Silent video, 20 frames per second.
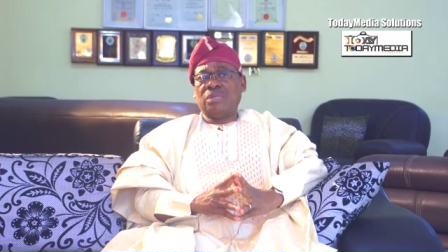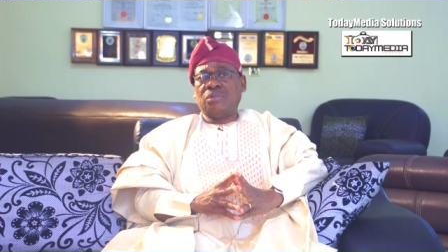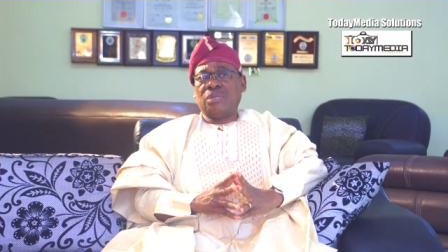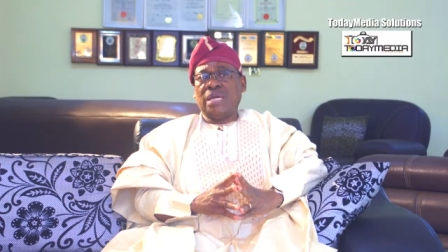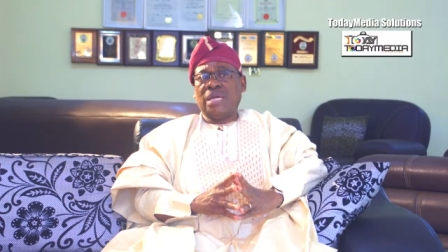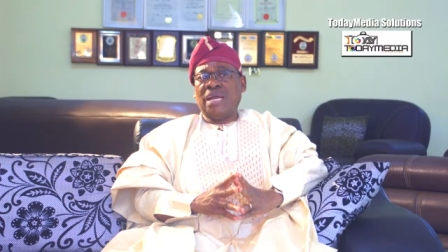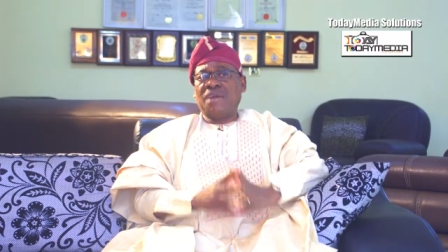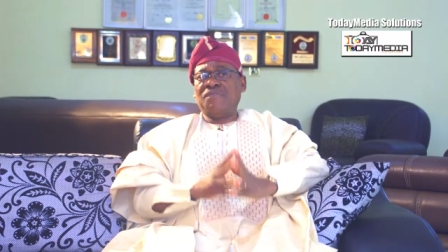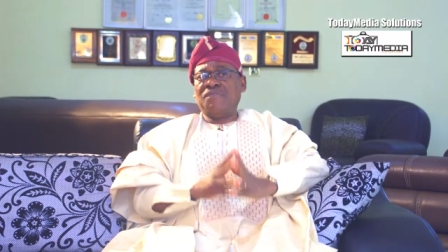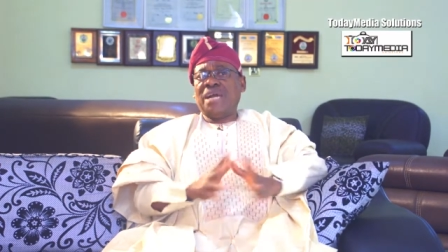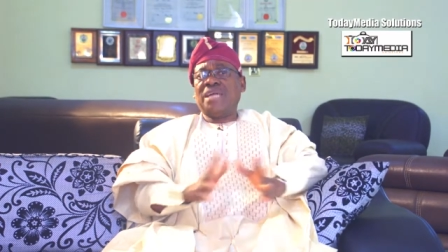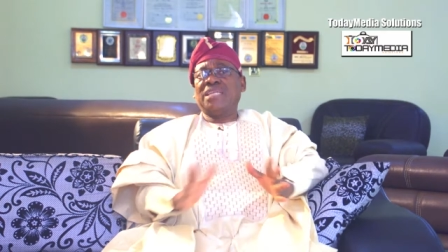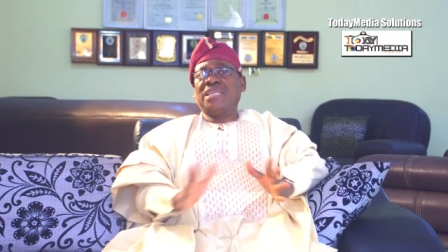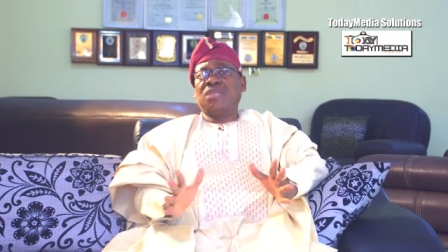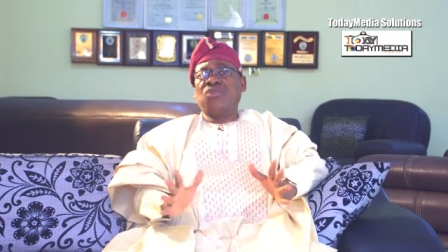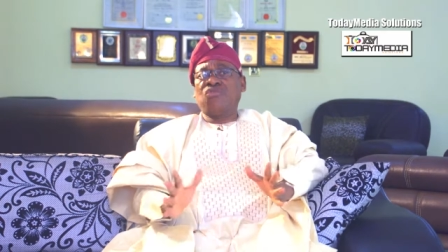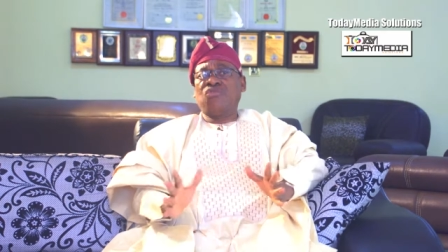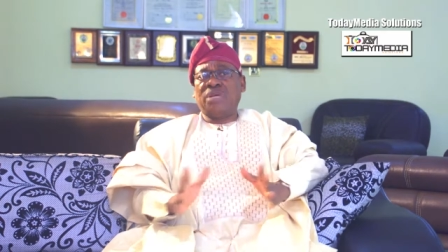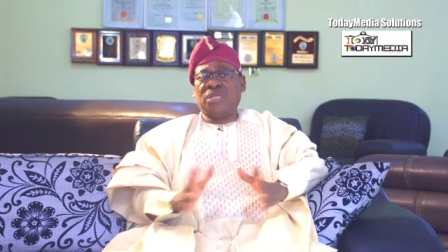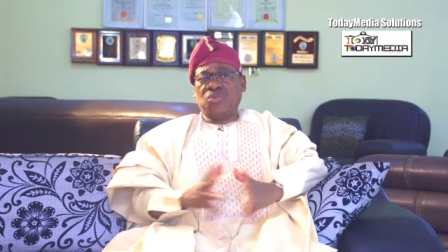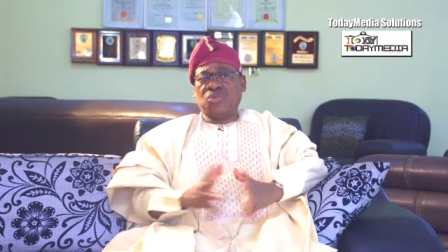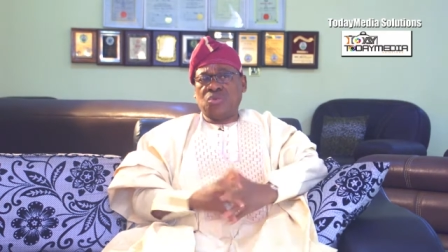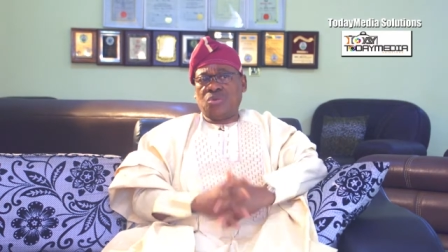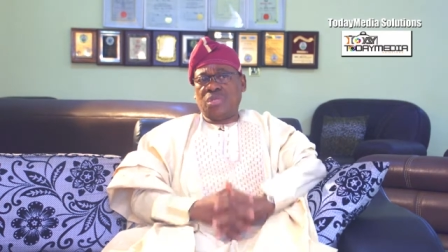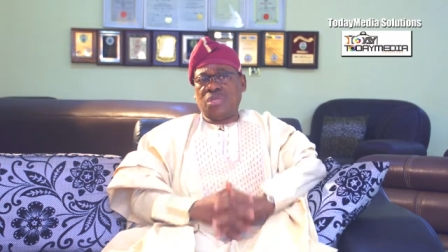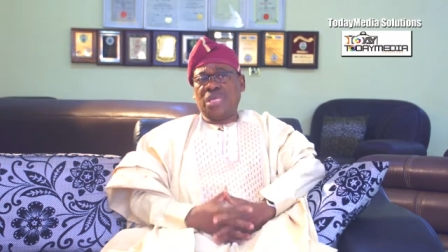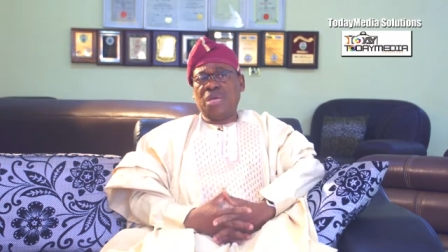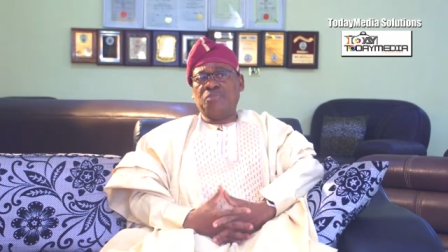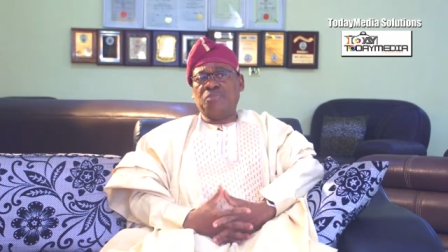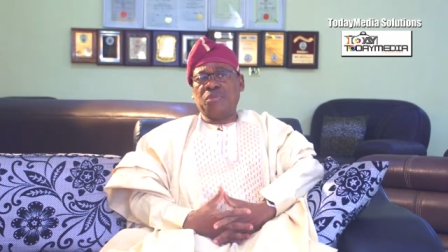I have handed over to
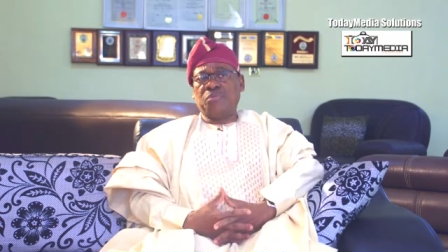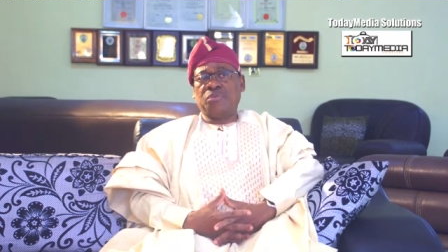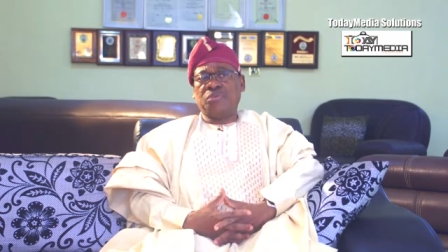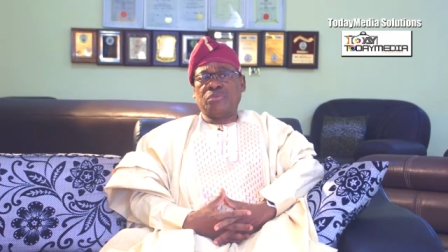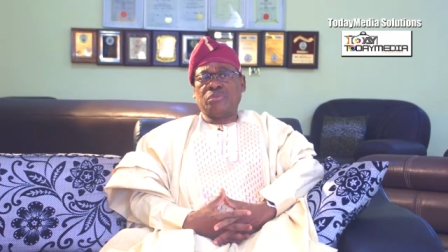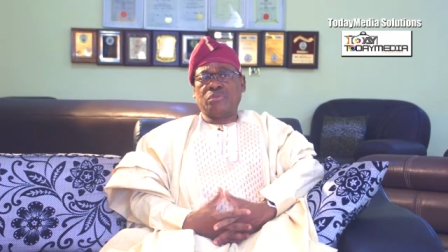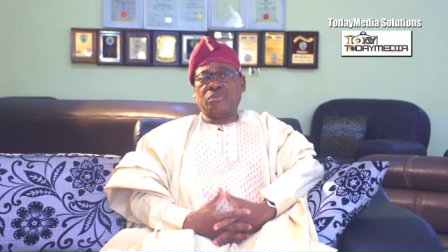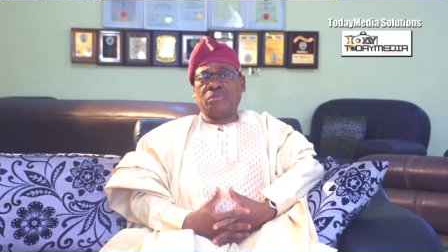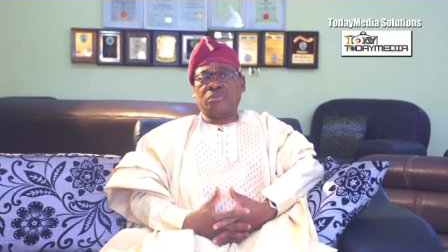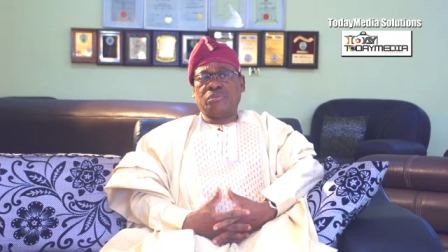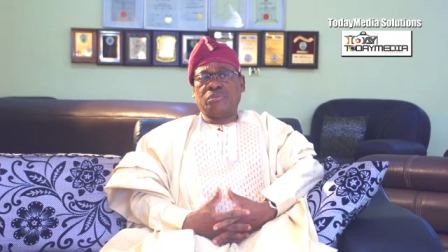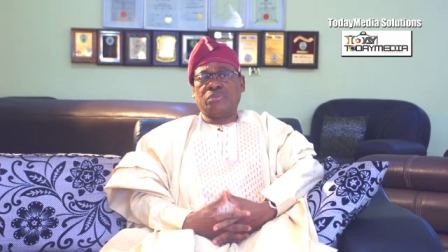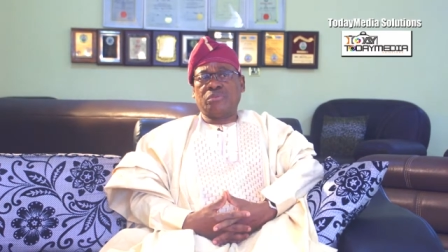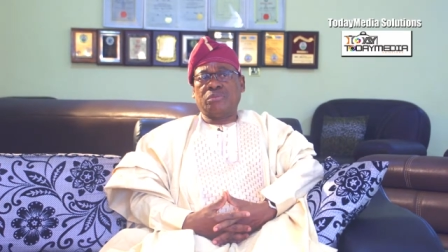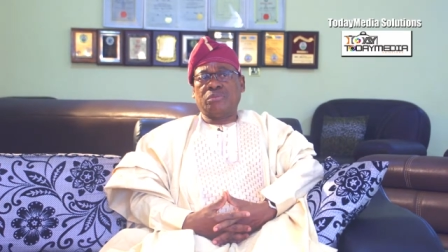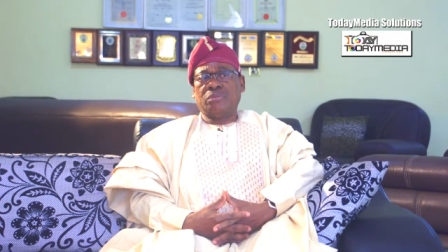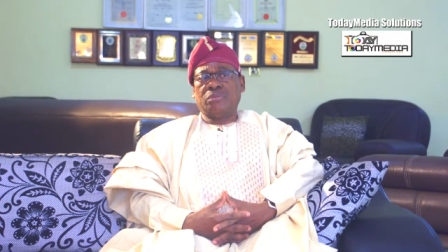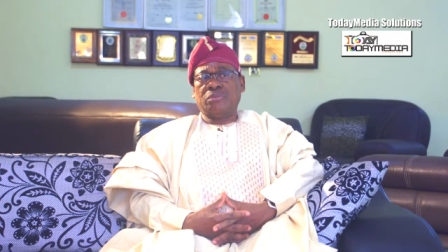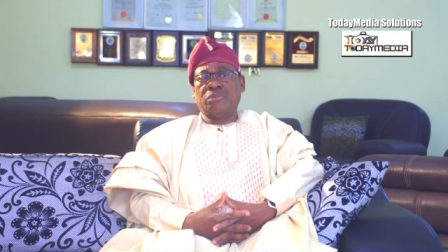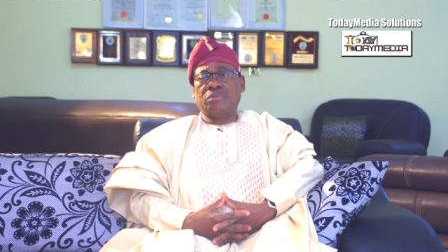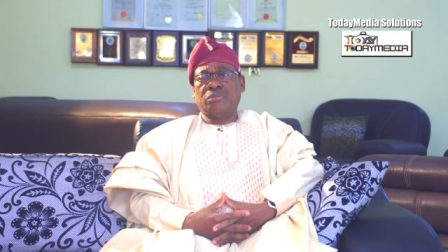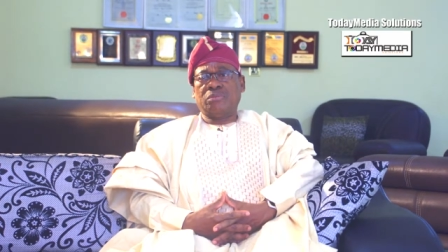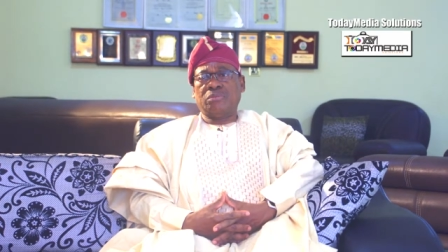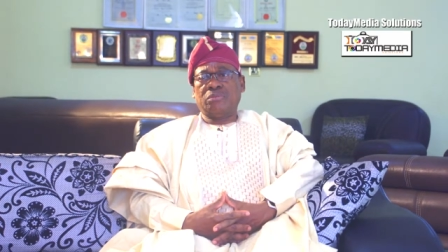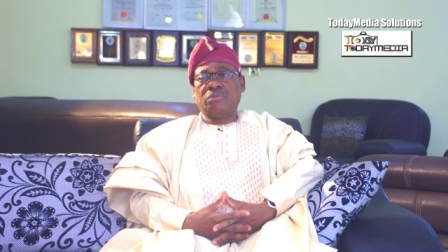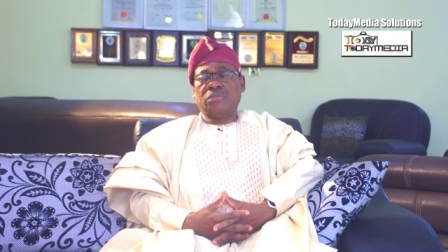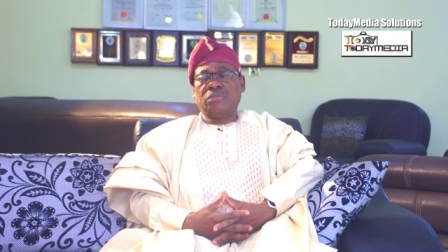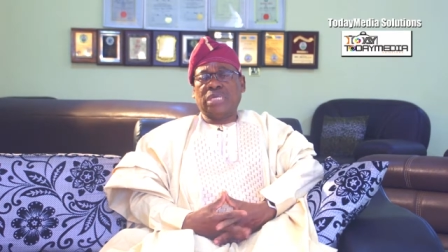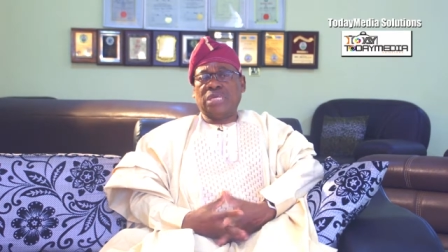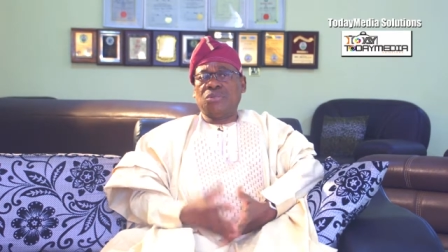other people.
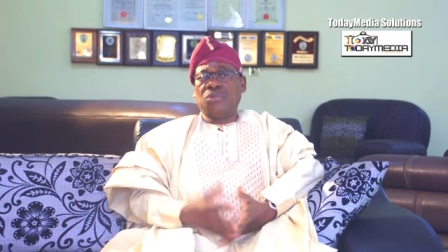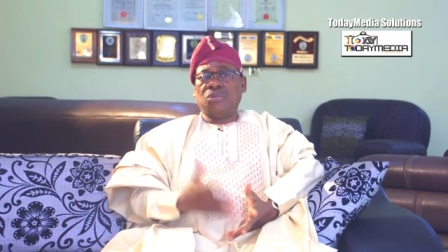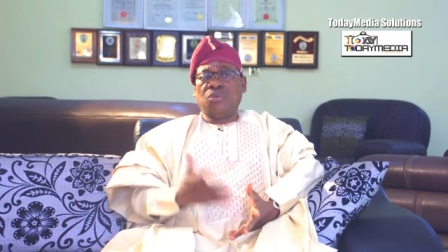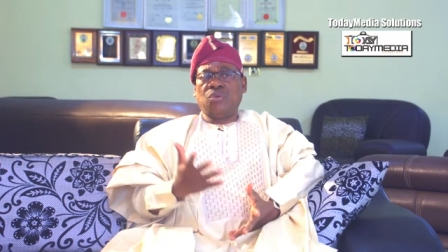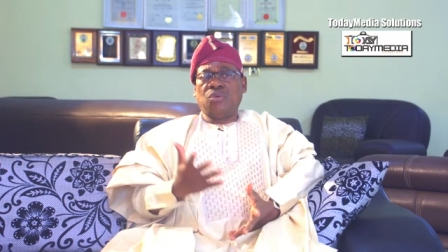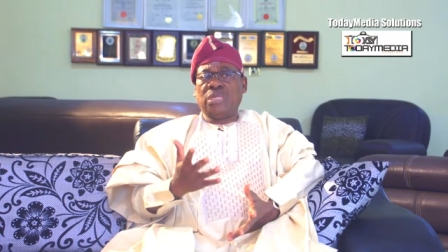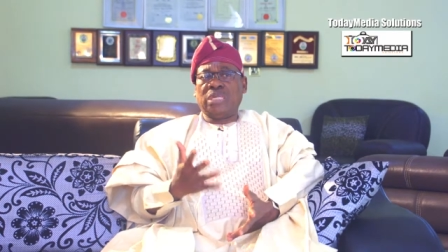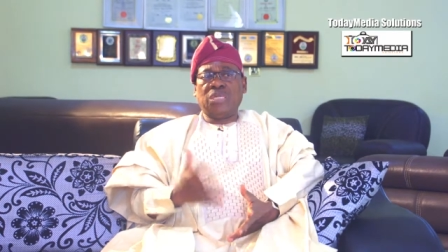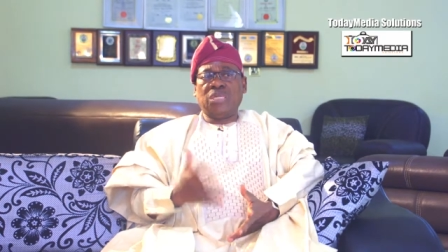I don't know whether